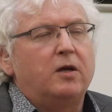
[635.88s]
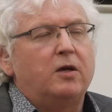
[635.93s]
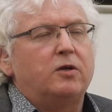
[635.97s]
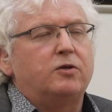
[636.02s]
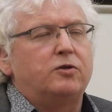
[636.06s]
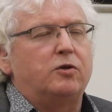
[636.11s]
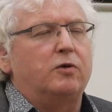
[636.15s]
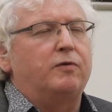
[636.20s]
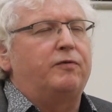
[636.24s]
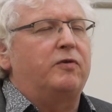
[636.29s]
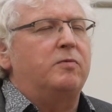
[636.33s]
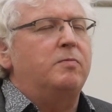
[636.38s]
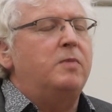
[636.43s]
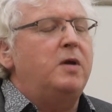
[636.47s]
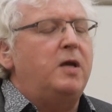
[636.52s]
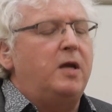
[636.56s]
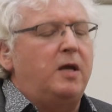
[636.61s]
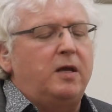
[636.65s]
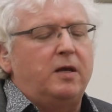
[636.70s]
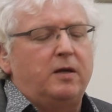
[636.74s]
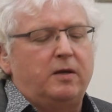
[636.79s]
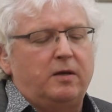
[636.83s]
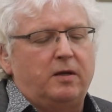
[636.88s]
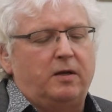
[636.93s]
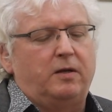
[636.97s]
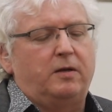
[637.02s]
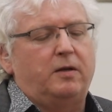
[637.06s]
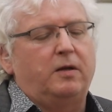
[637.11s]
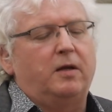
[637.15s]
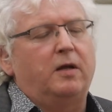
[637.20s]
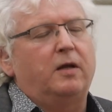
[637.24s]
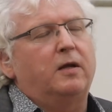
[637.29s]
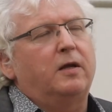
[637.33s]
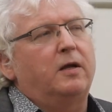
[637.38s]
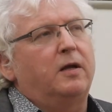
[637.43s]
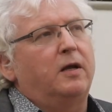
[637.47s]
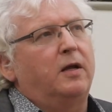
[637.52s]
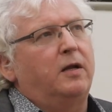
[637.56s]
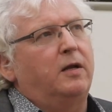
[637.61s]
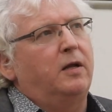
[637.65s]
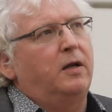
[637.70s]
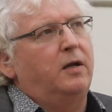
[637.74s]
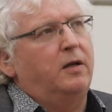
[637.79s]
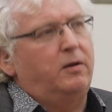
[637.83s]
So for me, and,
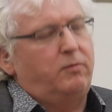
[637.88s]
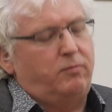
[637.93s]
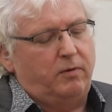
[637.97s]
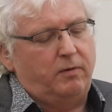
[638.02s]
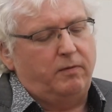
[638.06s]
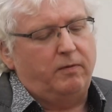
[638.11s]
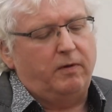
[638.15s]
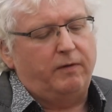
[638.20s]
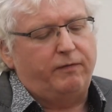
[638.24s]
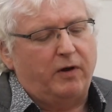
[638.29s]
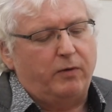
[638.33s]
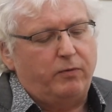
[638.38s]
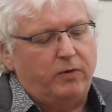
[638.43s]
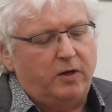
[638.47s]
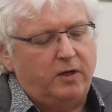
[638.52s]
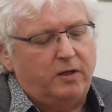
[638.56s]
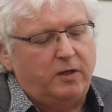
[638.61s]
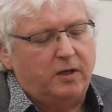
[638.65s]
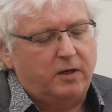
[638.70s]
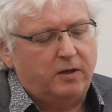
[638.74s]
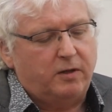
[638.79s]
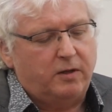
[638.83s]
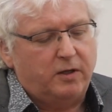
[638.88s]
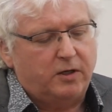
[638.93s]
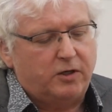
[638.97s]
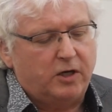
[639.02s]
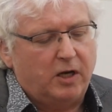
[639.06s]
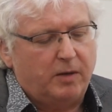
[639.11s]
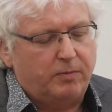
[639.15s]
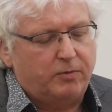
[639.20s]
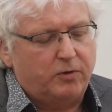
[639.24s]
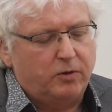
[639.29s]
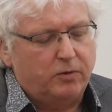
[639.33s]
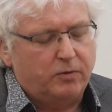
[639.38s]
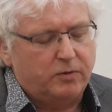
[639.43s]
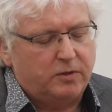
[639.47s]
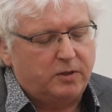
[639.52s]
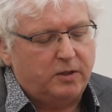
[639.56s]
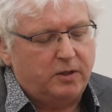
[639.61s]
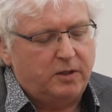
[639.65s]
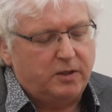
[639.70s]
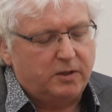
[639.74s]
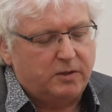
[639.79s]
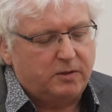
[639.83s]
uh, and if I read the, the chapter, you'll
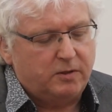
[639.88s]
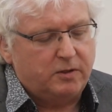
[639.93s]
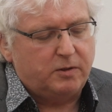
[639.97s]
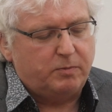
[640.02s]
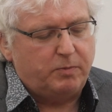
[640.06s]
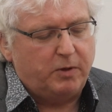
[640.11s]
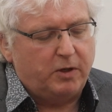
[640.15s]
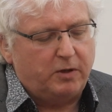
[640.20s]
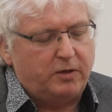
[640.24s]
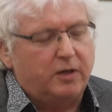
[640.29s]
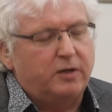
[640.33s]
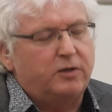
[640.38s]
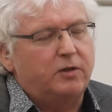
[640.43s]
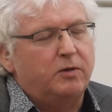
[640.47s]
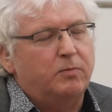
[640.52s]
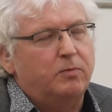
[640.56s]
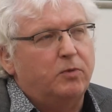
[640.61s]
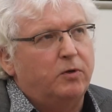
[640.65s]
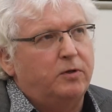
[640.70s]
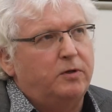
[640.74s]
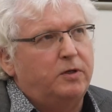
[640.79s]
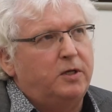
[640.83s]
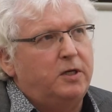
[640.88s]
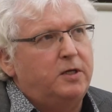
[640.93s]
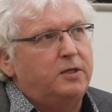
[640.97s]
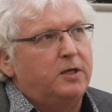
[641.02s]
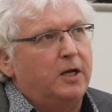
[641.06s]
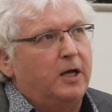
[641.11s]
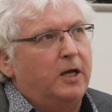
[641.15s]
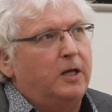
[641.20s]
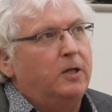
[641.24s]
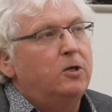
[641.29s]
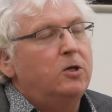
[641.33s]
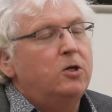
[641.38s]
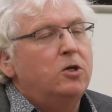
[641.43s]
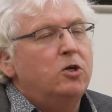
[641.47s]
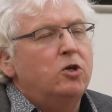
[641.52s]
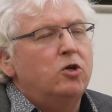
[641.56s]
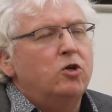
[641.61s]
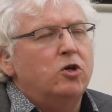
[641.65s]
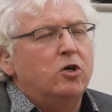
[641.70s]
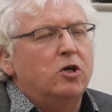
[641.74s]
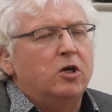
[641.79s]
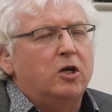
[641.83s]
see this spelled out in more detail
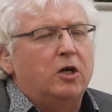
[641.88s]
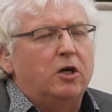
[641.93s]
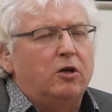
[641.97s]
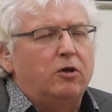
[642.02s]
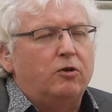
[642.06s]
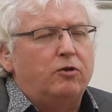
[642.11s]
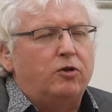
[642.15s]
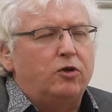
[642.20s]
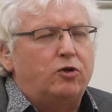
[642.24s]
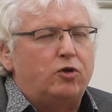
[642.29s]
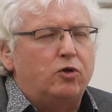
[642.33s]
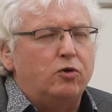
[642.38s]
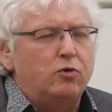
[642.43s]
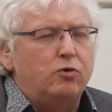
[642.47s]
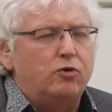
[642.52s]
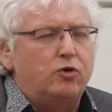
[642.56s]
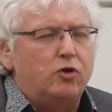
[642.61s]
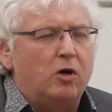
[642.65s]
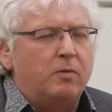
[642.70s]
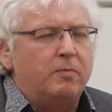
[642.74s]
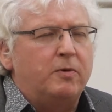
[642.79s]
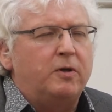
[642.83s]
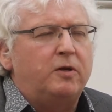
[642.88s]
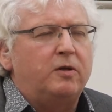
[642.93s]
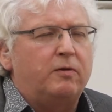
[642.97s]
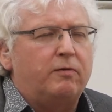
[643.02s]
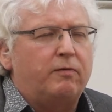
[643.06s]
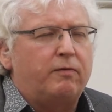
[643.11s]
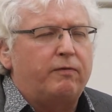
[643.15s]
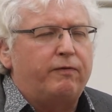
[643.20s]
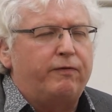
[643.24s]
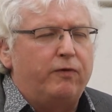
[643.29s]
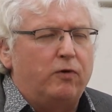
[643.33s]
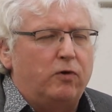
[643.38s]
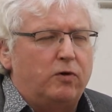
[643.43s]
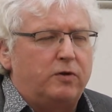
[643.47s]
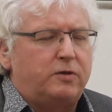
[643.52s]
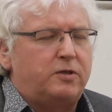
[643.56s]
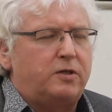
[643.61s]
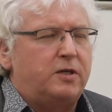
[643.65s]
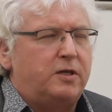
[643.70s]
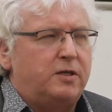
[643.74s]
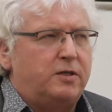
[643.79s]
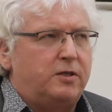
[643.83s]
the two dominant
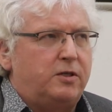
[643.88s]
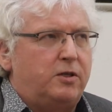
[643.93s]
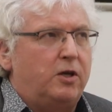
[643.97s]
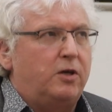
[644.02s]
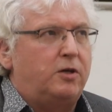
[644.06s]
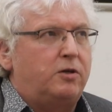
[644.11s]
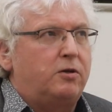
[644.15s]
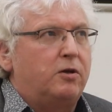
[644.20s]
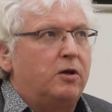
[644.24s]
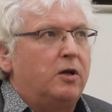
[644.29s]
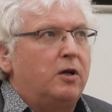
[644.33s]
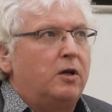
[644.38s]
forces that